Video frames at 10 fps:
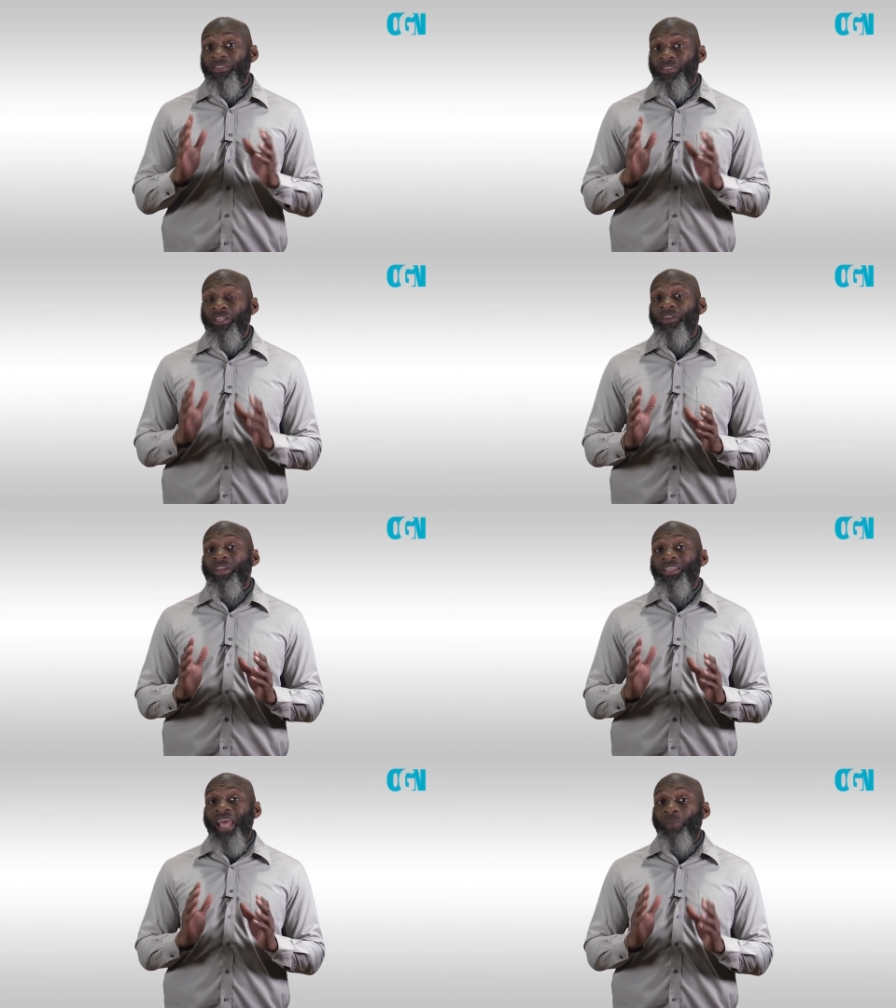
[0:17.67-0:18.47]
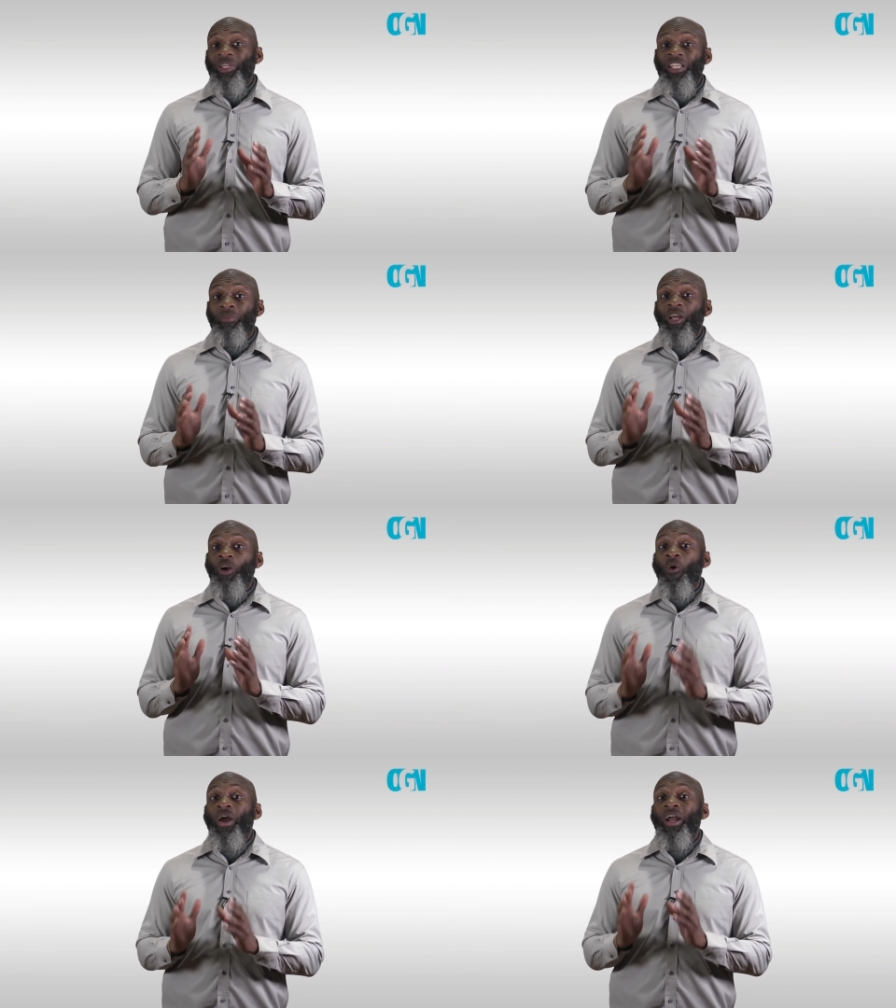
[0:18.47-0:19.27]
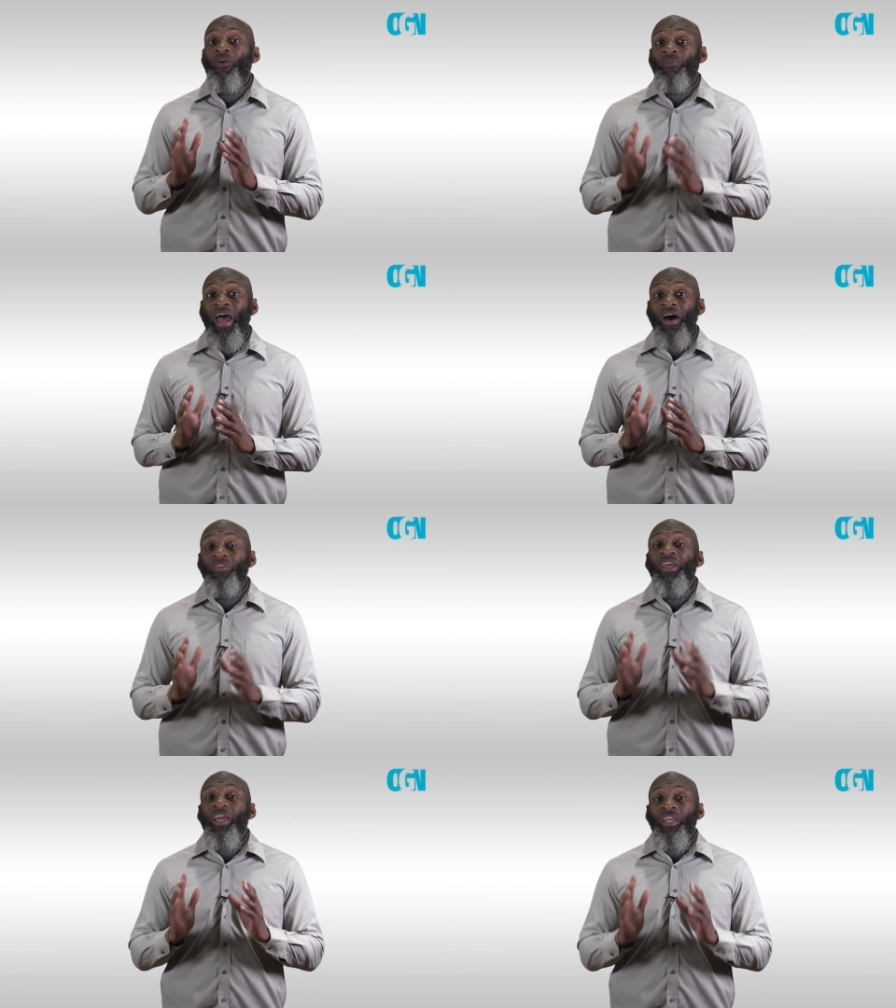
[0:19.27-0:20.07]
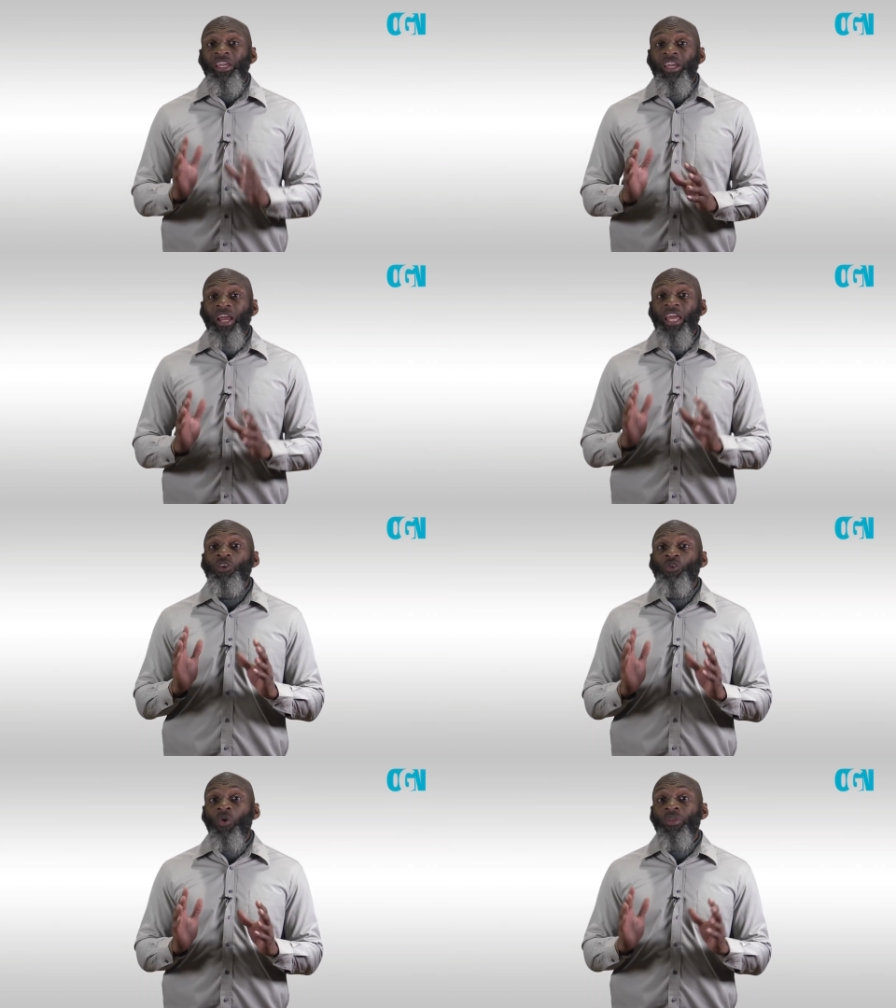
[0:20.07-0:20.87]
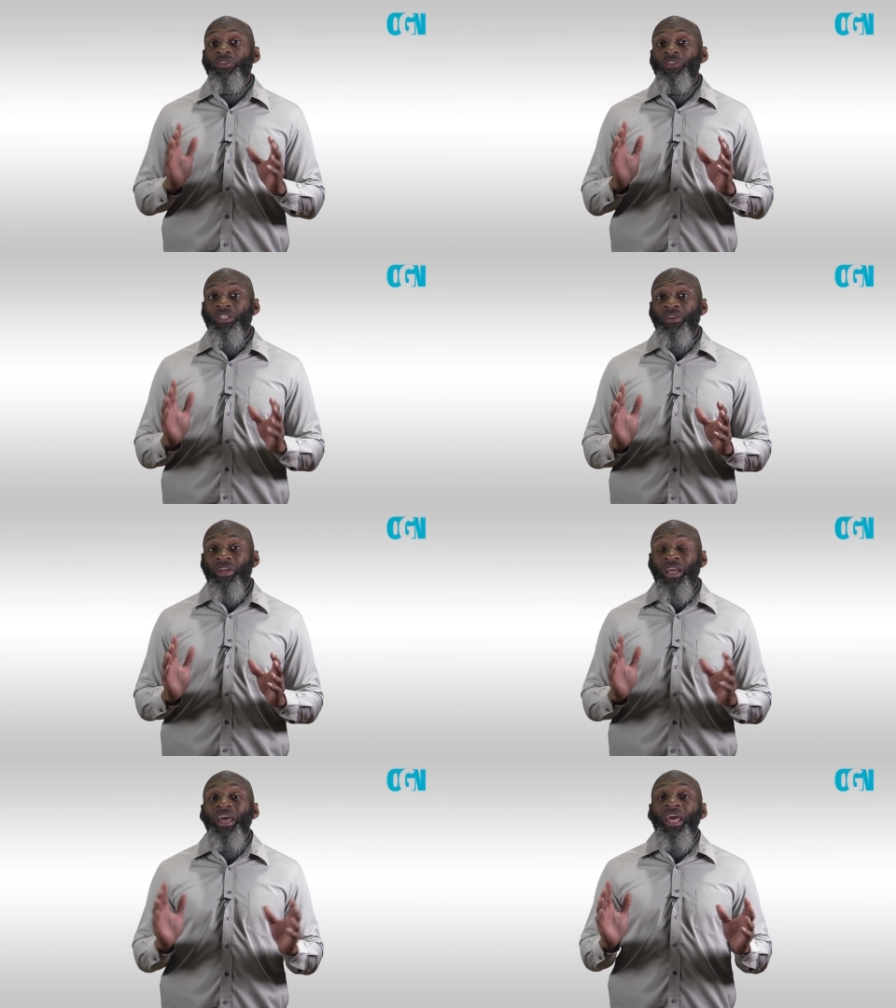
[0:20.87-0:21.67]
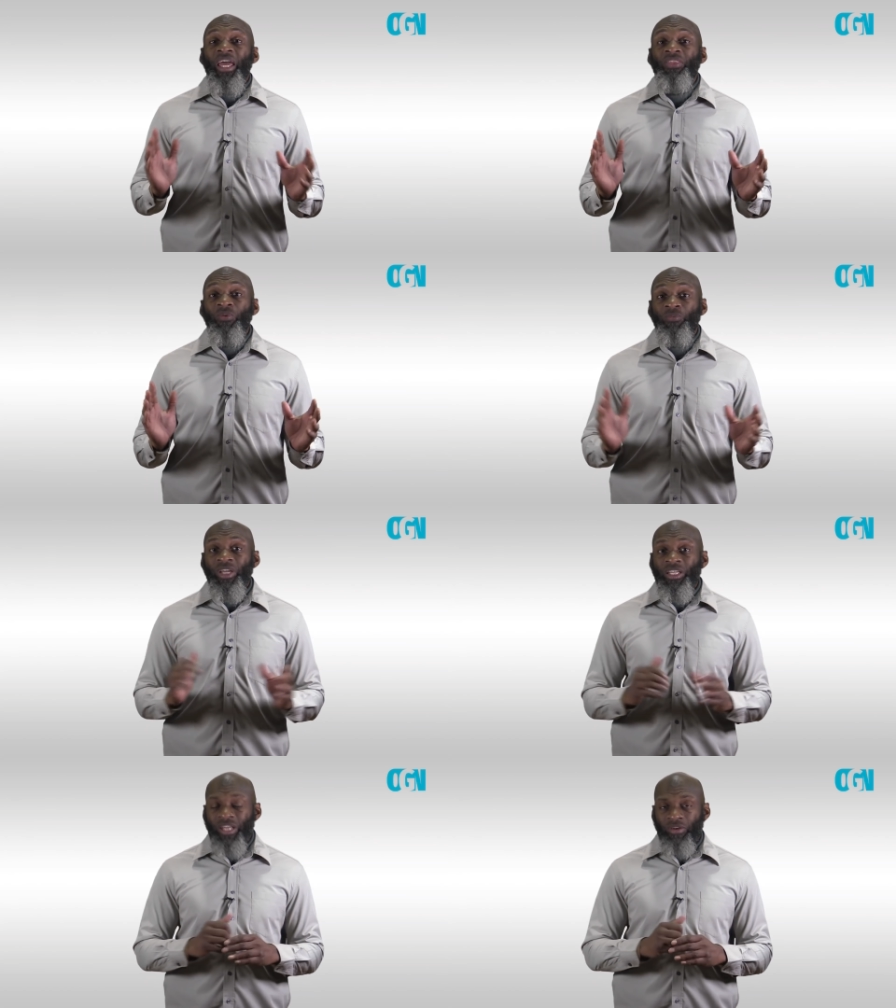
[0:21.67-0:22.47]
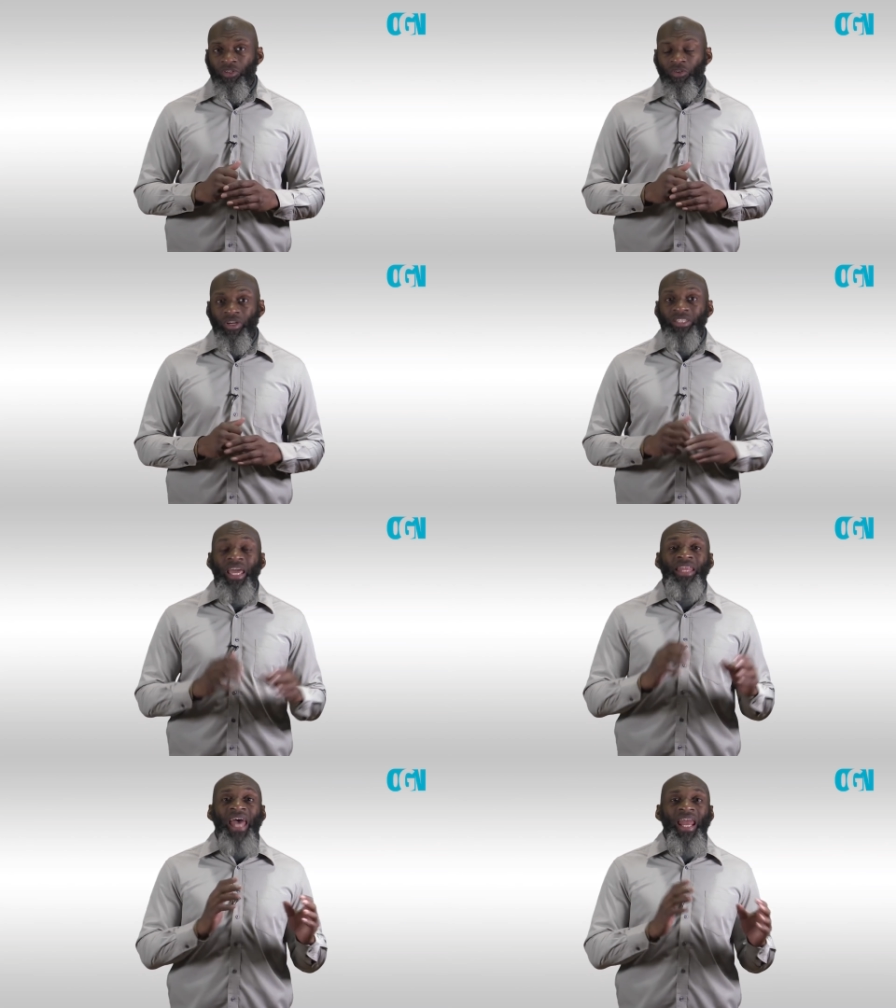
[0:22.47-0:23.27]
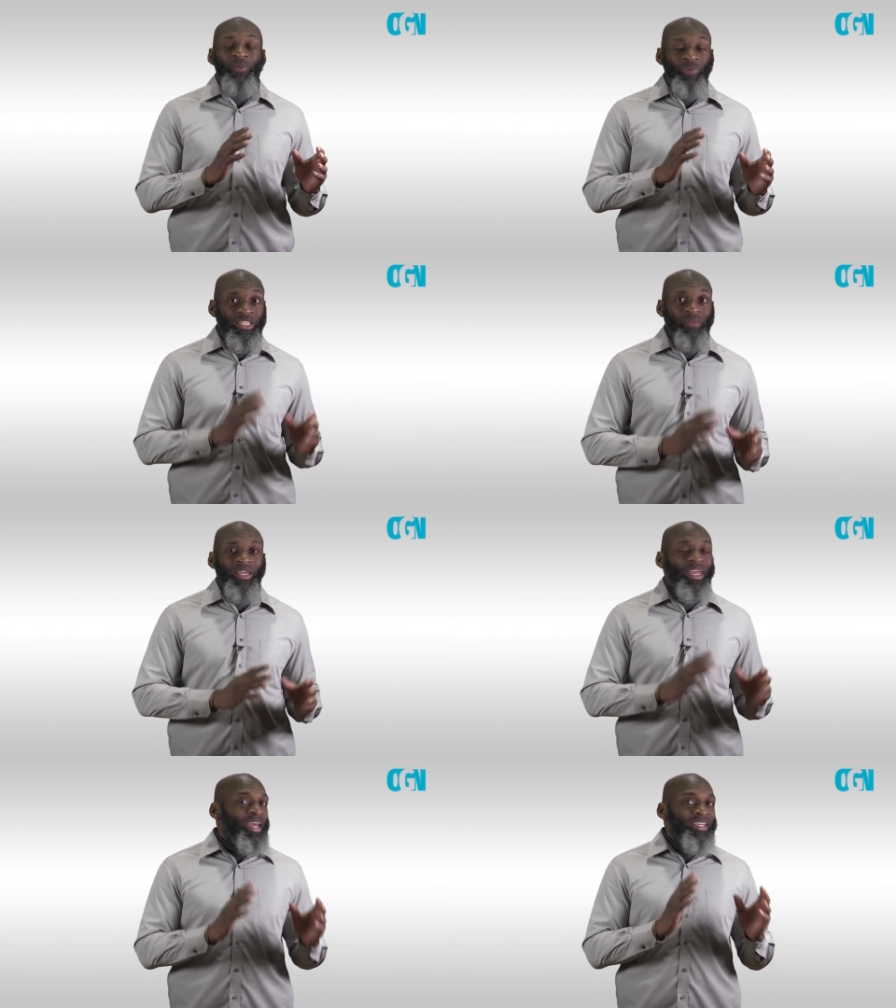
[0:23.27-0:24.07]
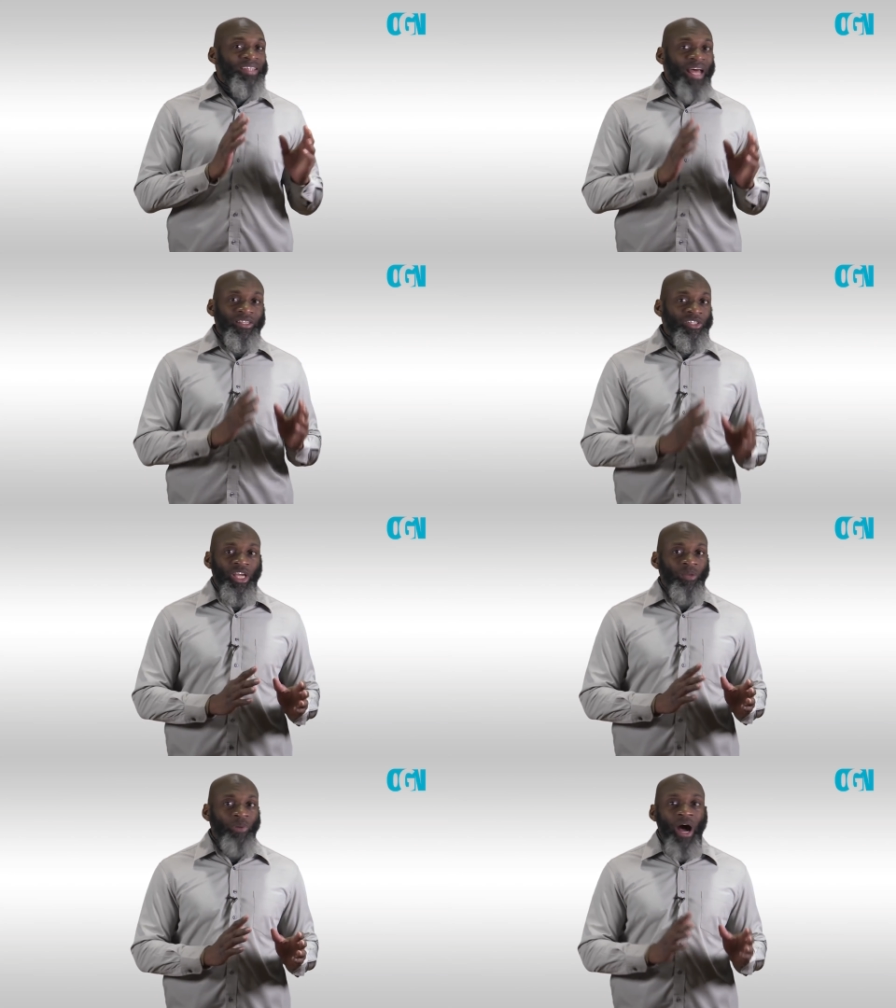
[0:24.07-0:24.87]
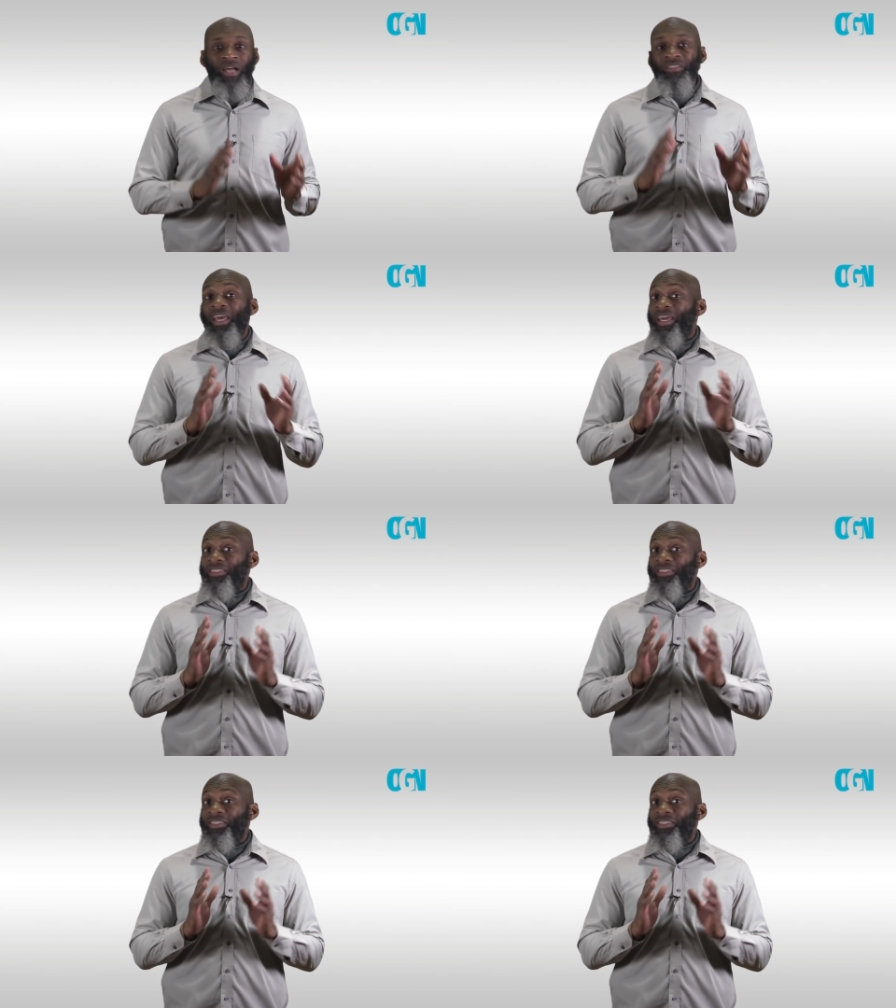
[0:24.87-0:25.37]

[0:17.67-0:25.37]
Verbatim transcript: serious epidemic going around here in northern Syria in the Free Territories and that epidemic is not the chicken pox,